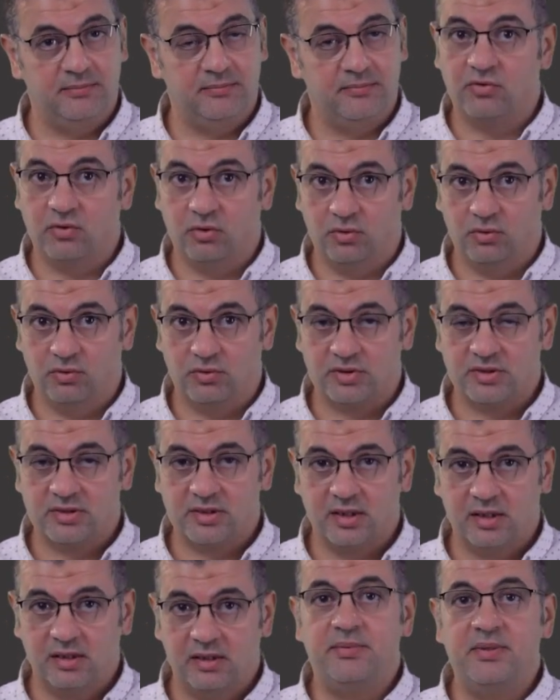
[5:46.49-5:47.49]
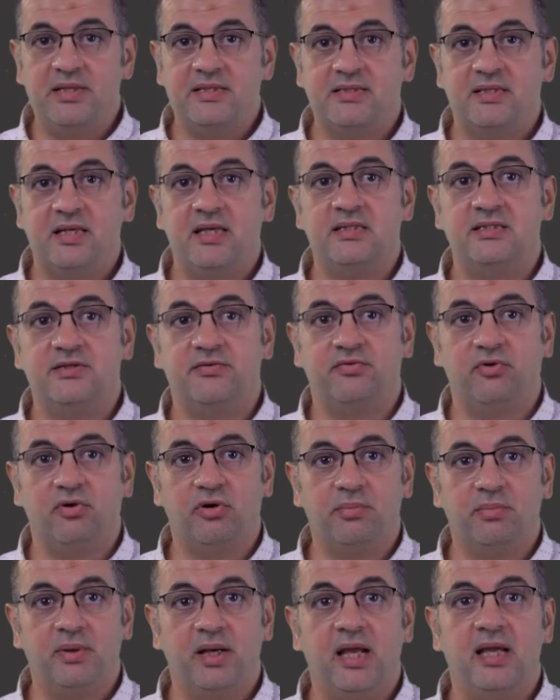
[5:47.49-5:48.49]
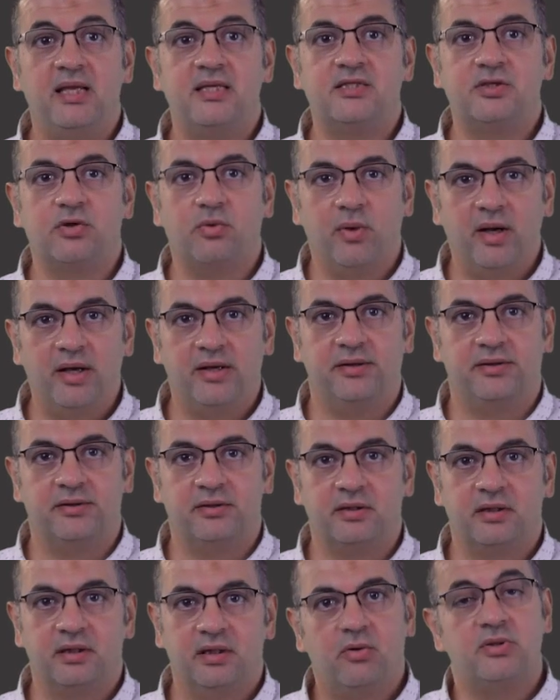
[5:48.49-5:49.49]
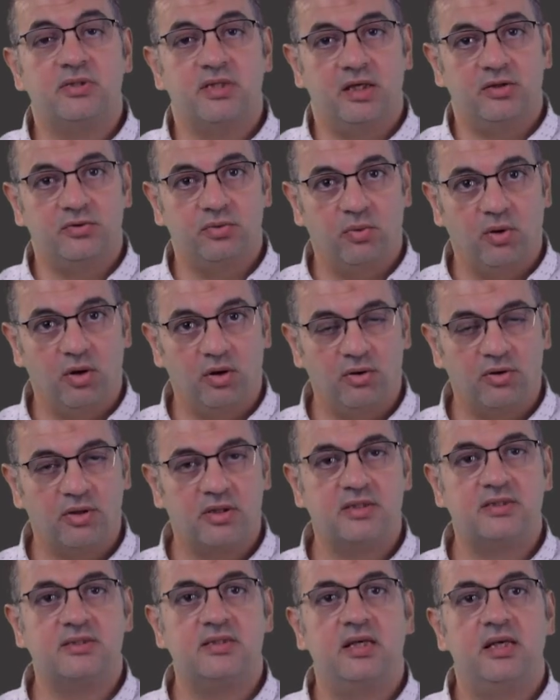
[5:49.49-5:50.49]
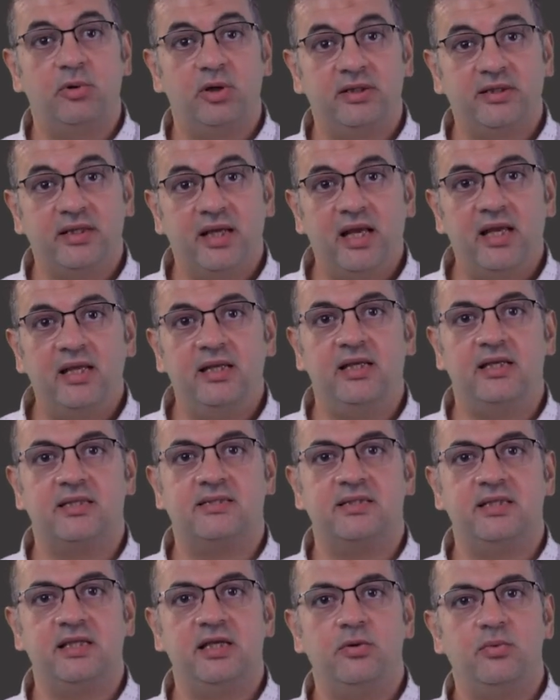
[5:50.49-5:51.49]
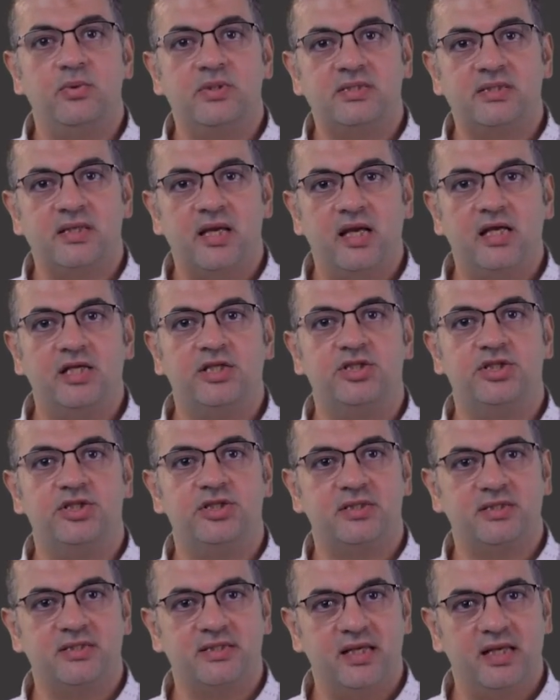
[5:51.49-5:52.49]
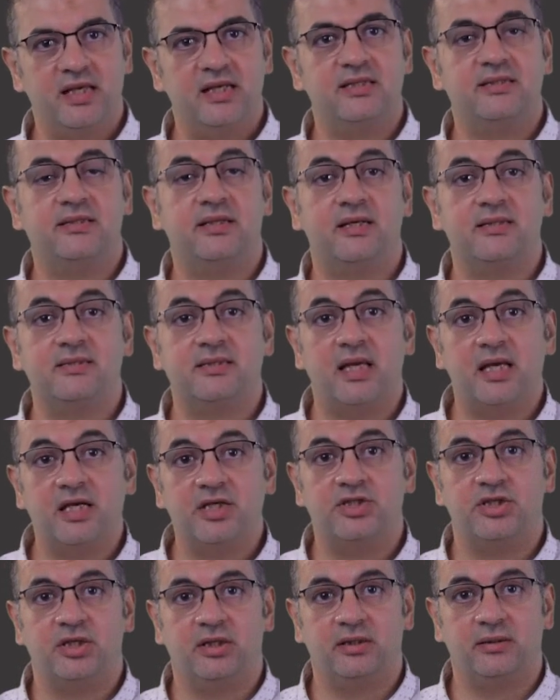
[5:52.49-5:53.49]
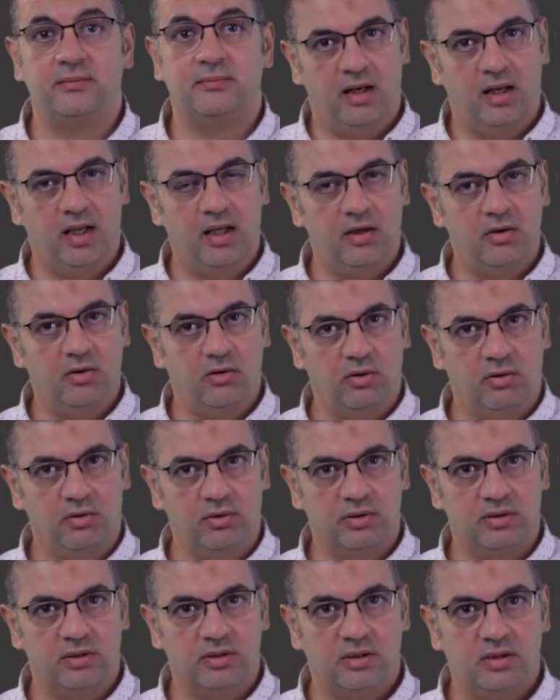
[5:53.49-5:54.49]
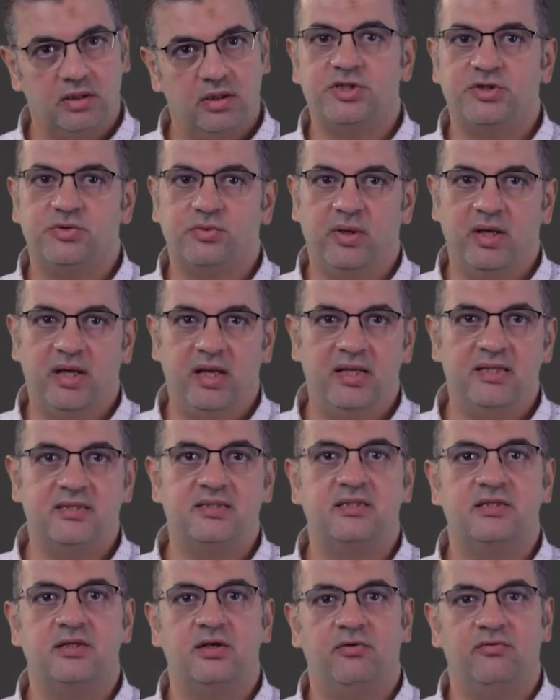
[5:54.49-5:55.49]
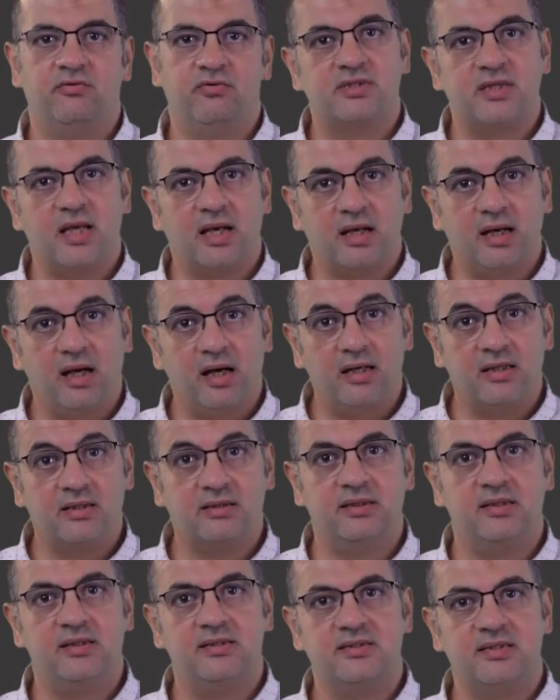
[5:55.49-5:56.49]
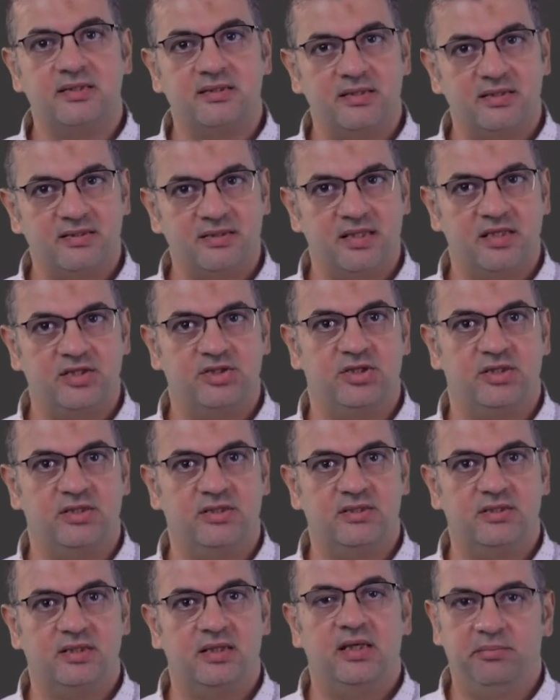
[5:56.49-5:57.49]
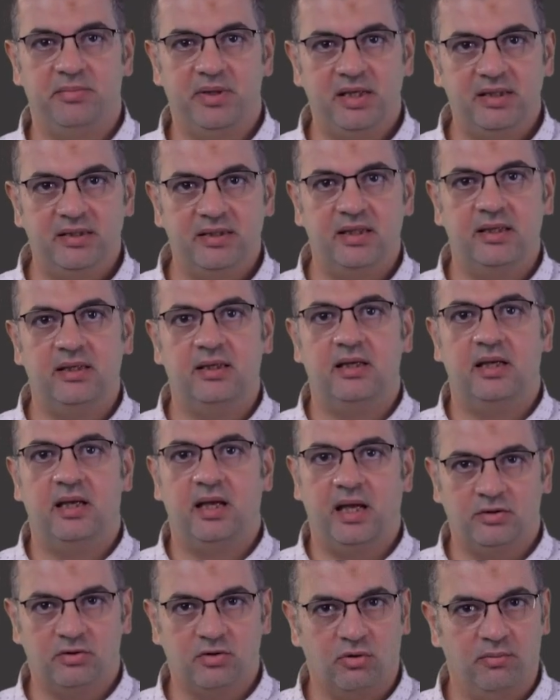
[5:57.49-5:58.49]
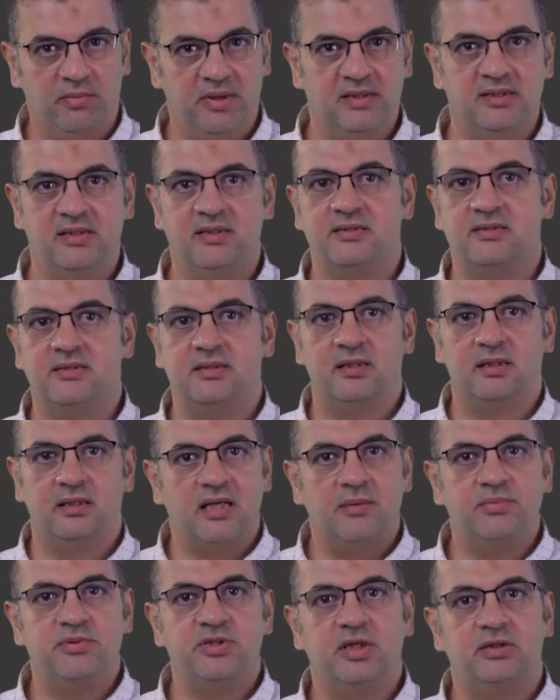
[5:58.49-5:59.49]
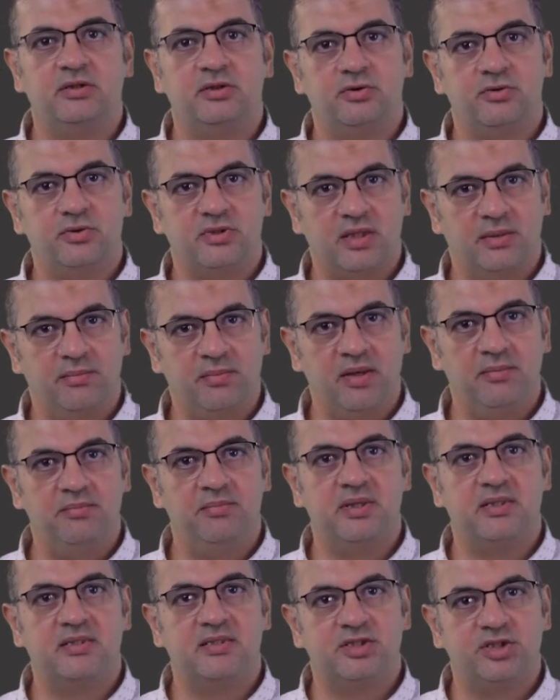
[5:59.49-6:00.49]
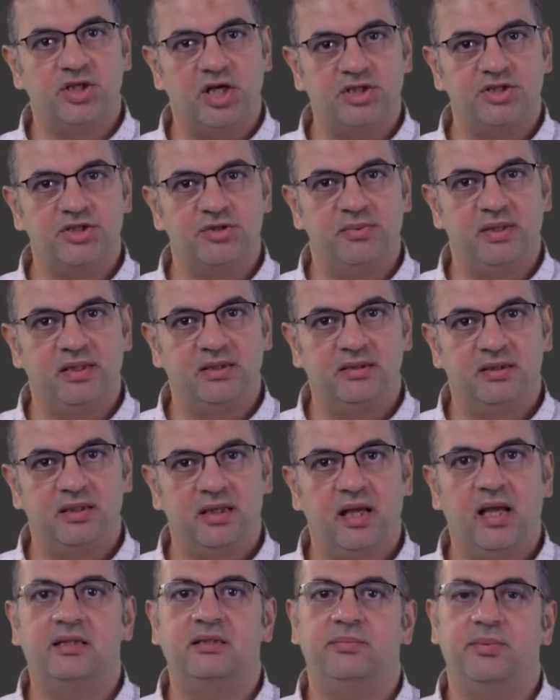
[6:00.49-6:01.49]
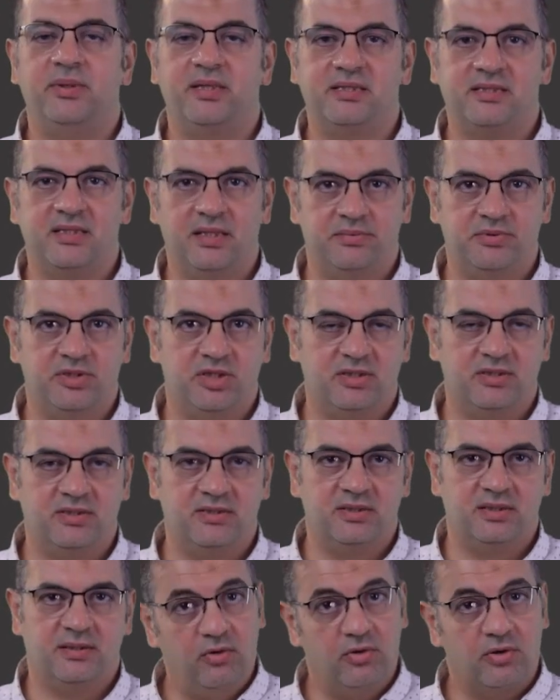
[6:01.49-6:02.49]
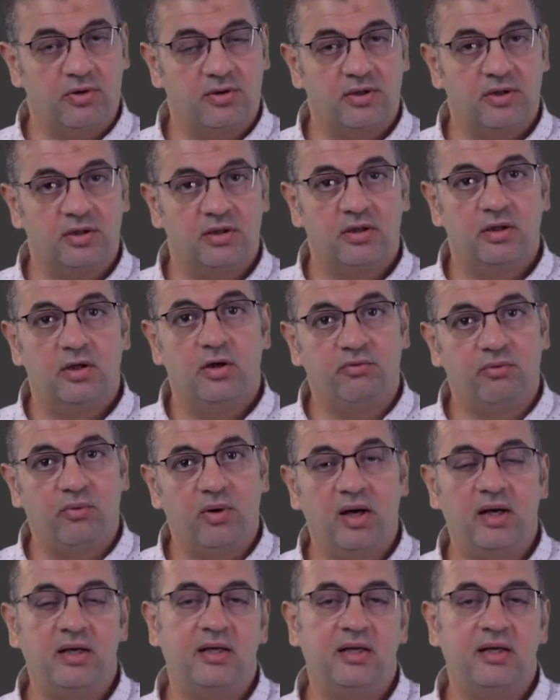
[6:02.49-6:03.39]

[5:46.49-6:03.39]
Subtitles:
Of course, the bit sales formula is quicker because it works simultaneously with each sale transaction, unlike gold, which waits for the cartel's decisions in meeting and committees subject to the members' judgment and perceptions. Fourth, of